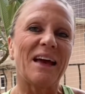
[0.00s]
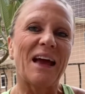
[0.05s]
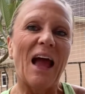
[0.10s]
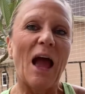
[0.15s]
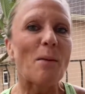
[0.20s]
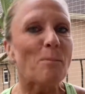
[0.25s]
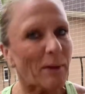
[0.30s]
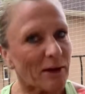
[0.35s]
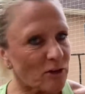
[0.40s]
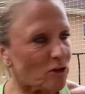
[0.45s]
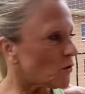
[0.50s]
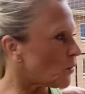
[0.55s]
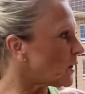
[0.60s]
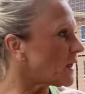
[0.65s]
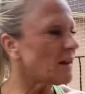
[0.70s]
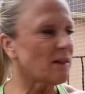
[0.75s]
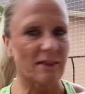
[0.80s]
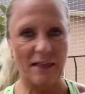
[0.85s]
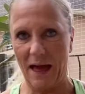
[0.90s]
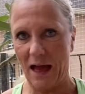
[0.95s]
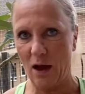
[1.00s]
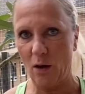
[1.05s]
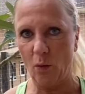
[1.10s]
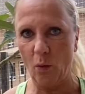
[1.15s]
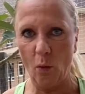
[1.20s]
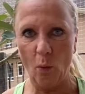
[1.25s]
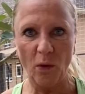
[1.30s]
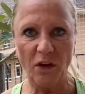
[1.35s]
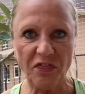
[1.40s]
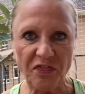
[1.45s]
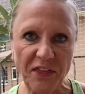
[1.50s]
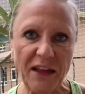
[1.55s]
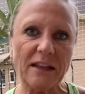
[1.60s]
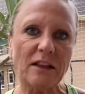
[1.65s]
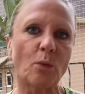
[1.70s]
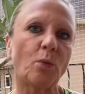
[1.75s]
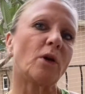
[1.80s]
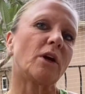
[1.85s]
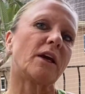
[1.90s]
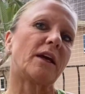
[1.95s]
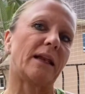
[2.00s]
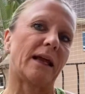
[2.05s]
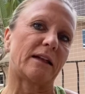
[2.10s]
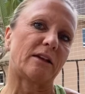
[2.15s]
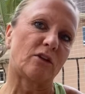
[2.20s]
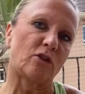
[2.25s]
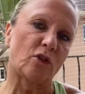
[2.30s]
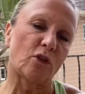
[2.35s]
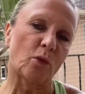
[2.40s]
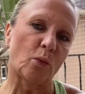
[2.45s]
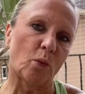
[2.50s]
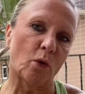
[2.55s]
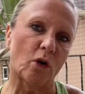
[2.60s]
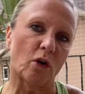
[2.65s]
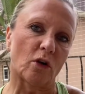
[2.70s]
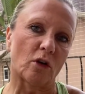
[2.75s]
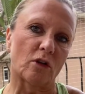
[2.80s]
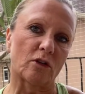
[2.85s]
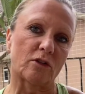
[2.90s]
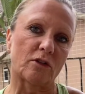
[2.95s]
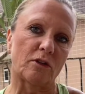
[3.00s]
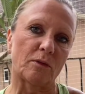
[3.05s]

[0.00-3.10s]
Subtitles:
And by doing that, we think that we're connected to the world.